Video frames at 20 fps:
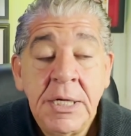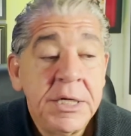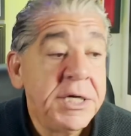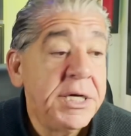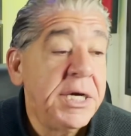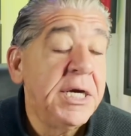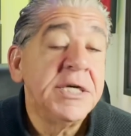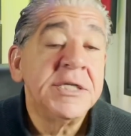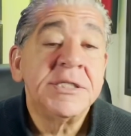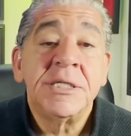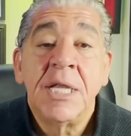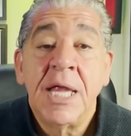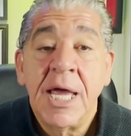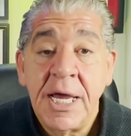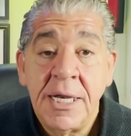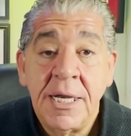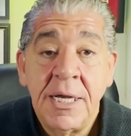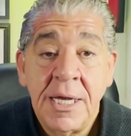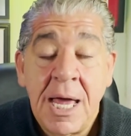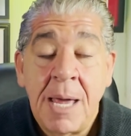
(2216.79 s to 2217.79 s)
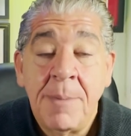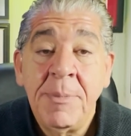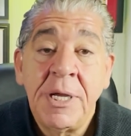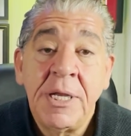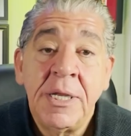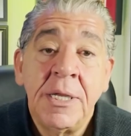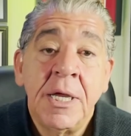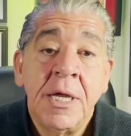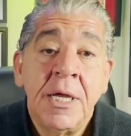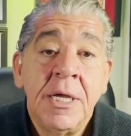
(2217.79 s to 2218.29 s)
Years later, I
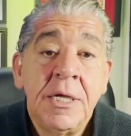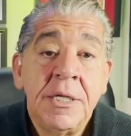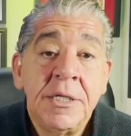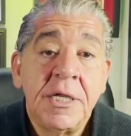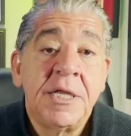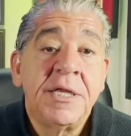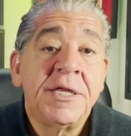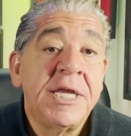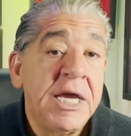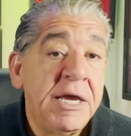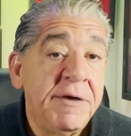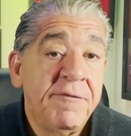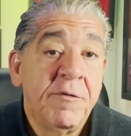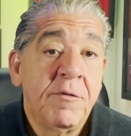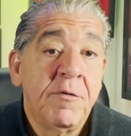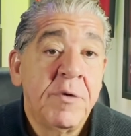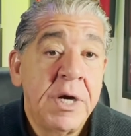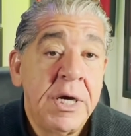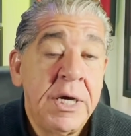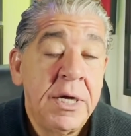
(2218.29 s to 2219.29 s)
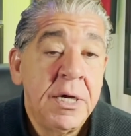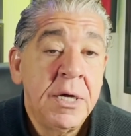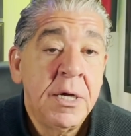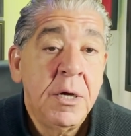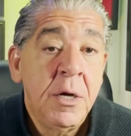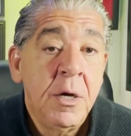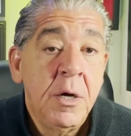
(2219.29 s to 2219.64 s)
mean, the thievery,